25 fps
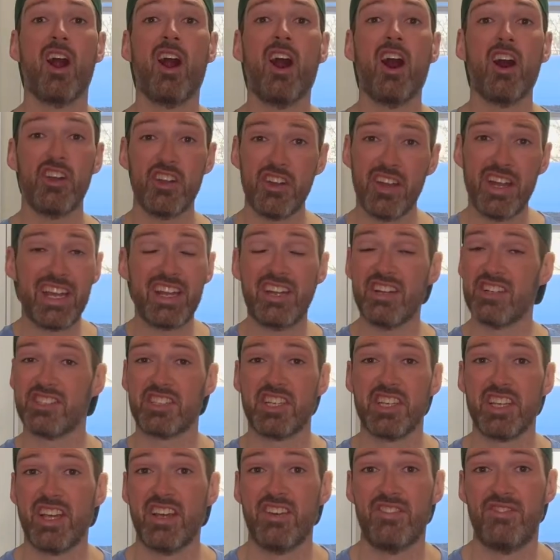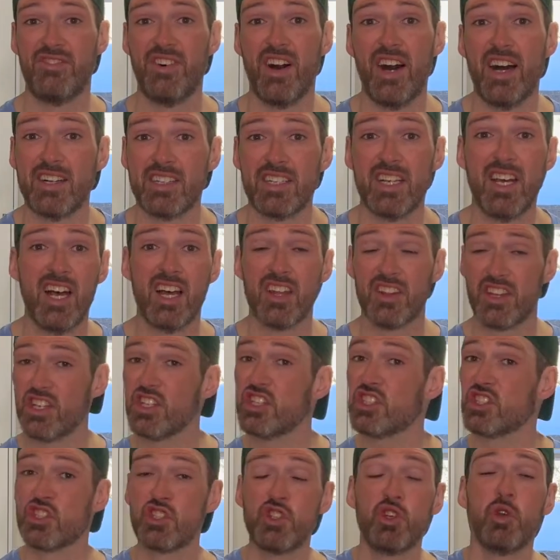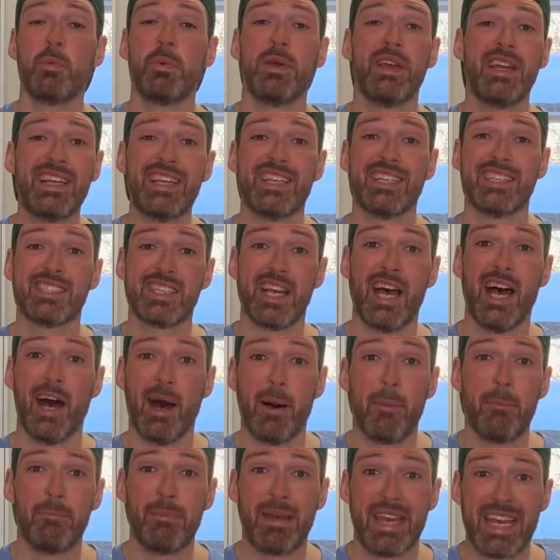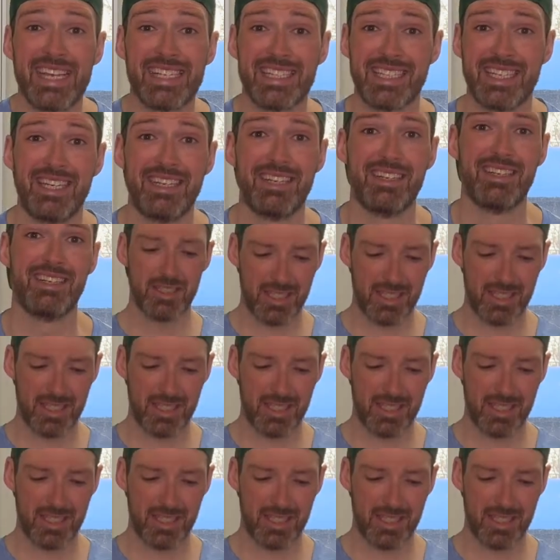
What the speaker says: All your haters can get fucked. This soup is amazing.